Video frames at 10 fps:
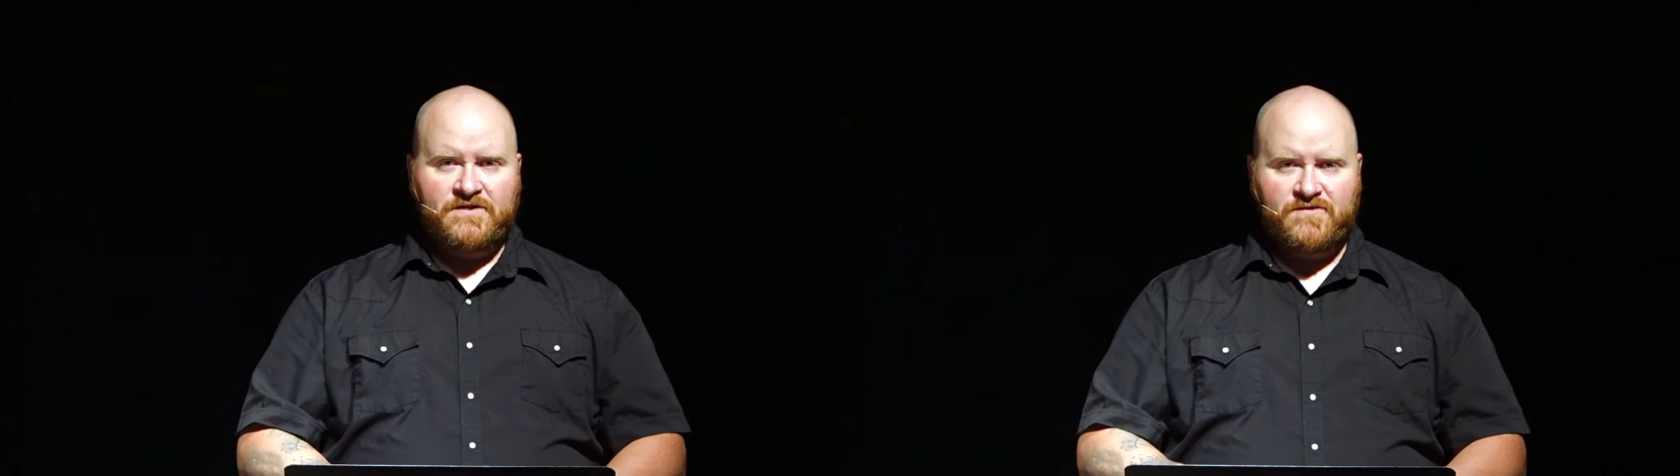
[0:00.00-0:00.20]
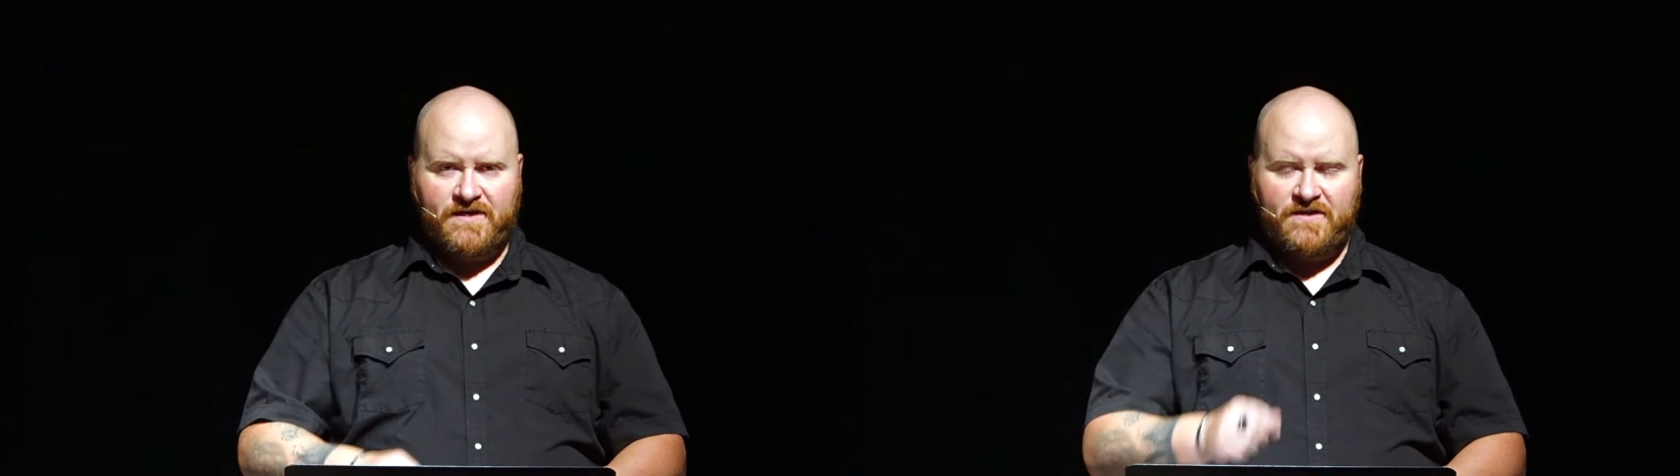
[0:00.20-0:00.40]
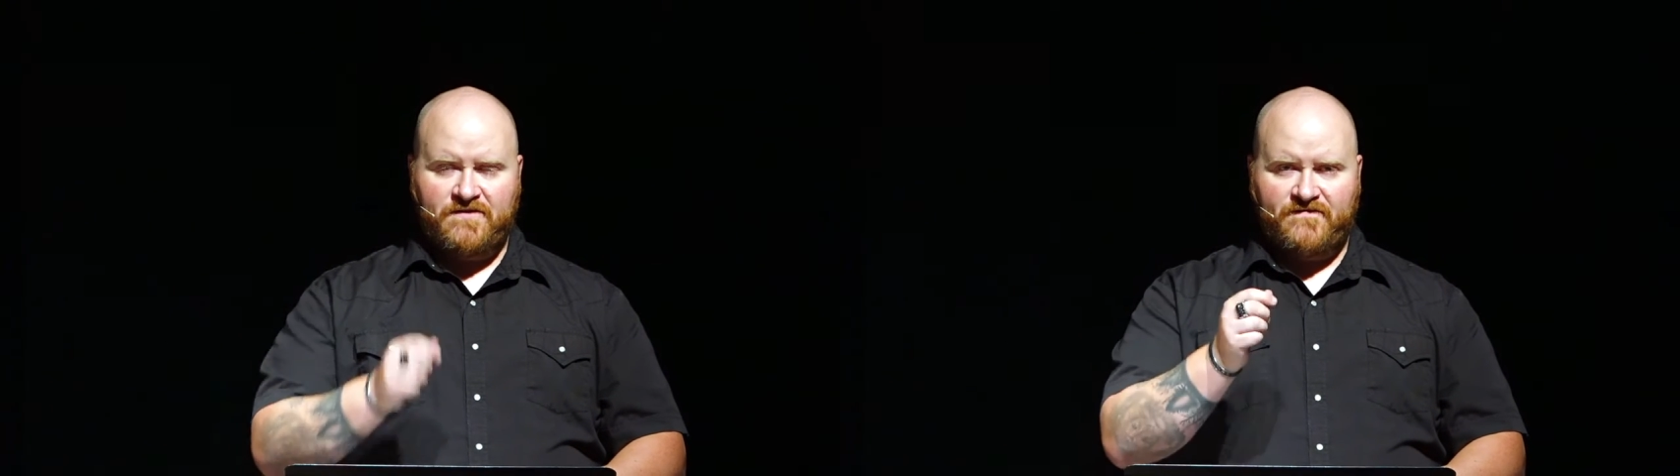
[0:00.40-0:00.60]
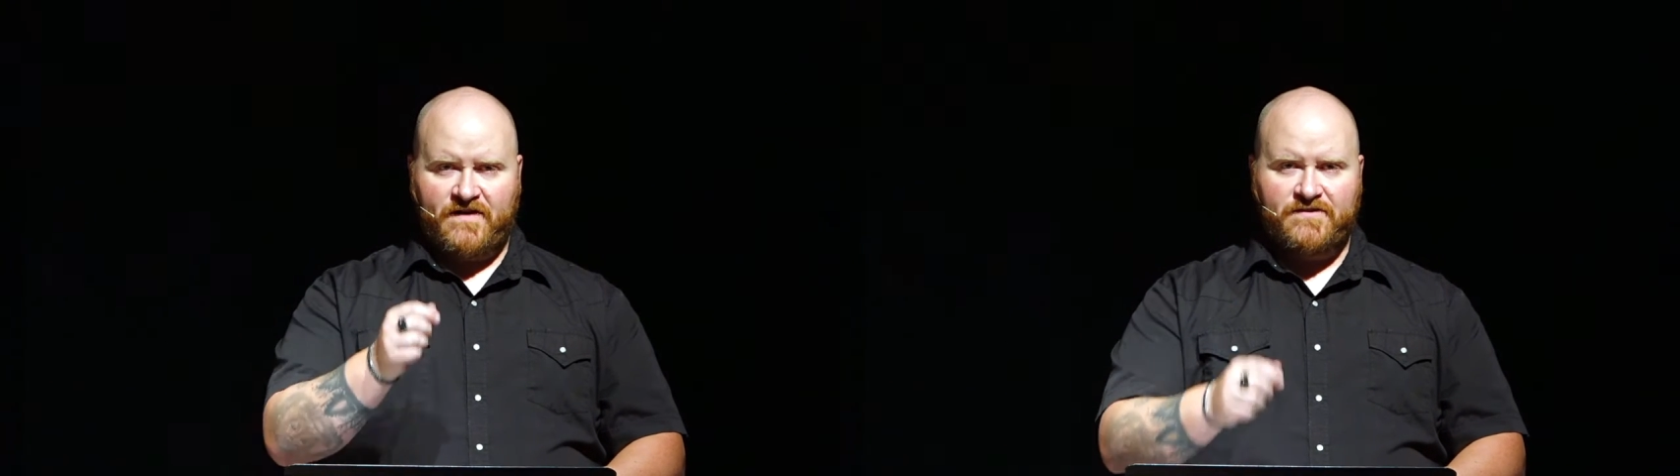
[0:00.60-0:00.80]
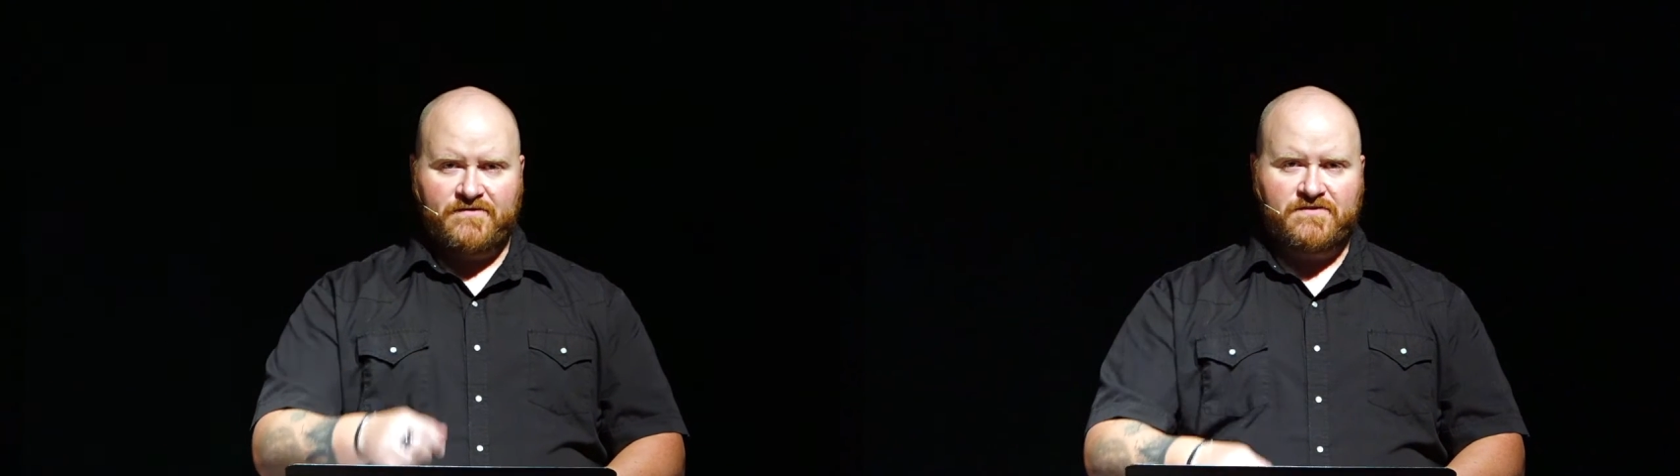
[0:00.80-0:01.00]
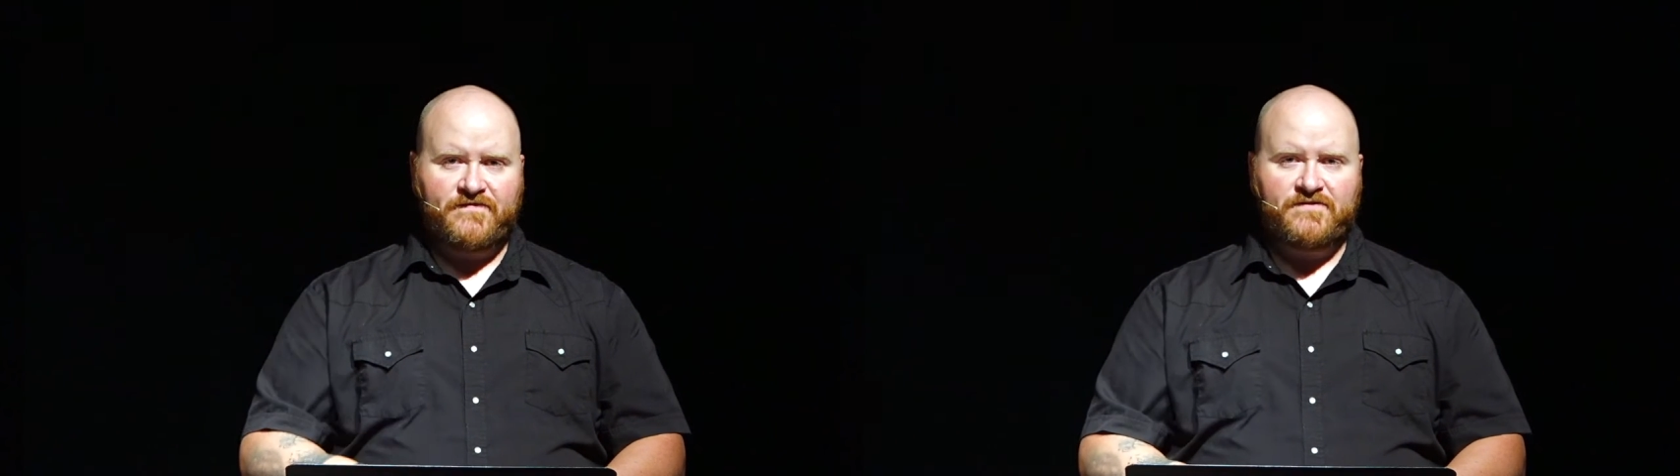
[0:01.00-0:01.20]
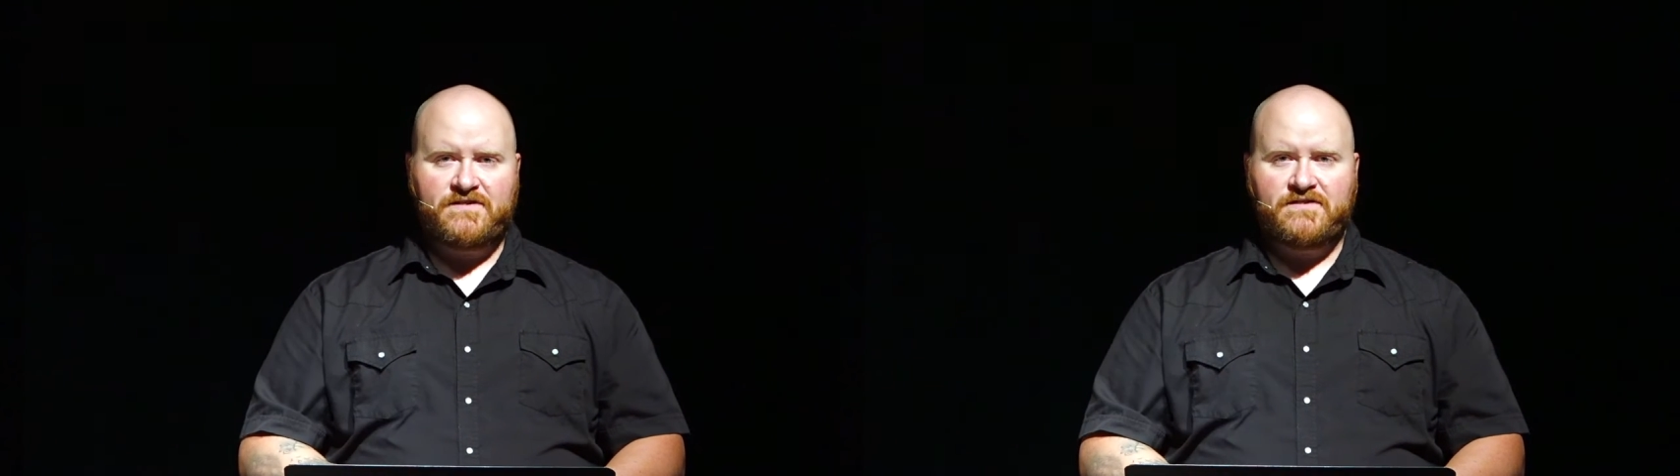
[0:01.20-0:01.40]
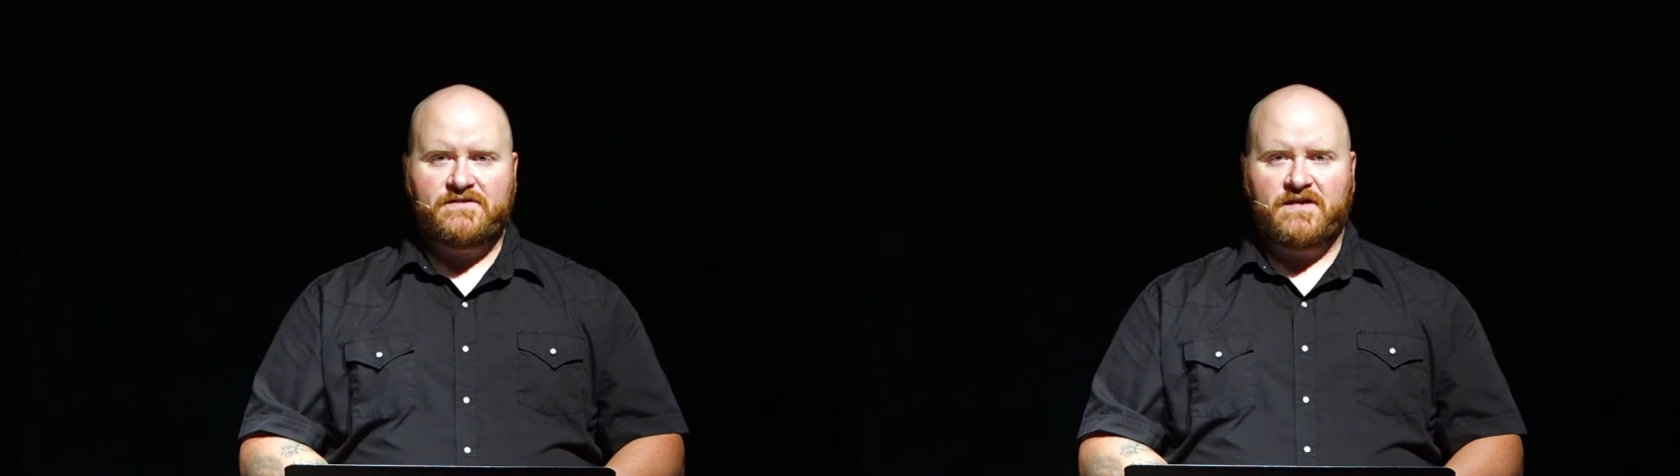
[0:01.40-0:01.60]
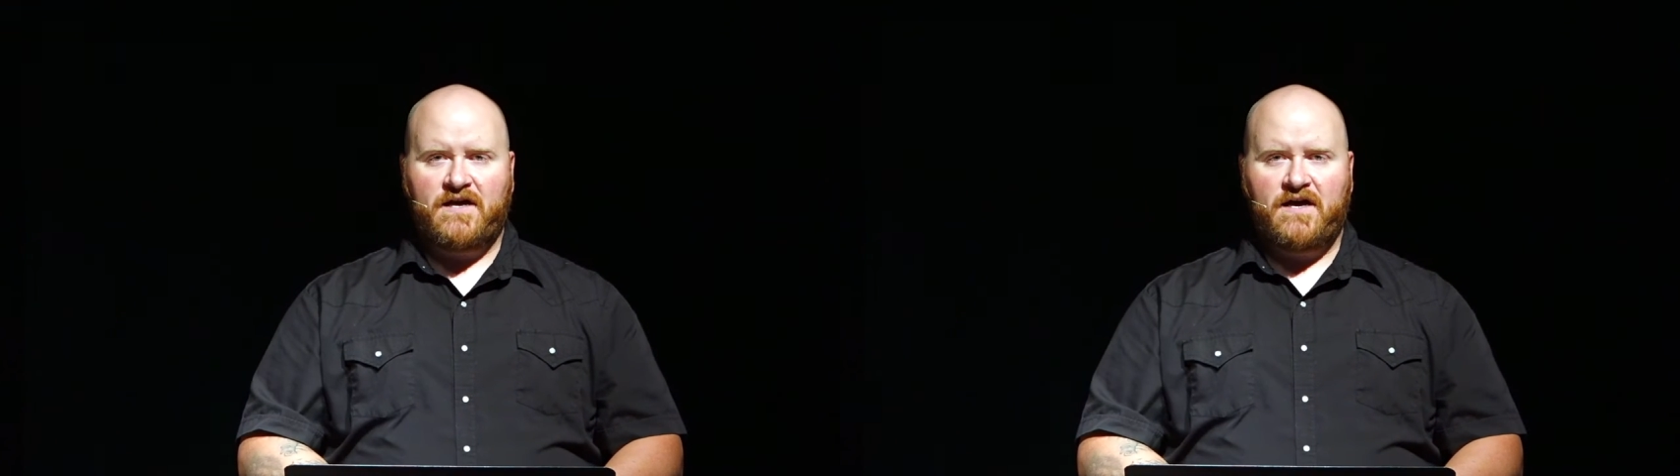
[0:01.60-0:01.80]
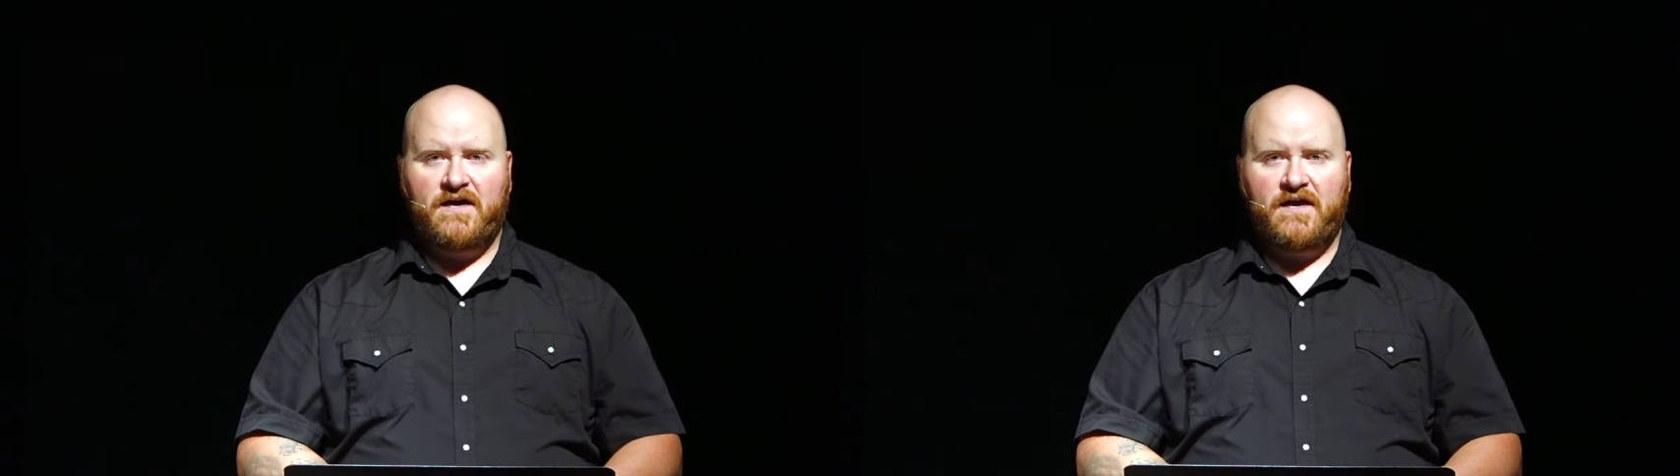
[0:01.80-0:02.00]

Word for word: So again, you'll find those verses, uh,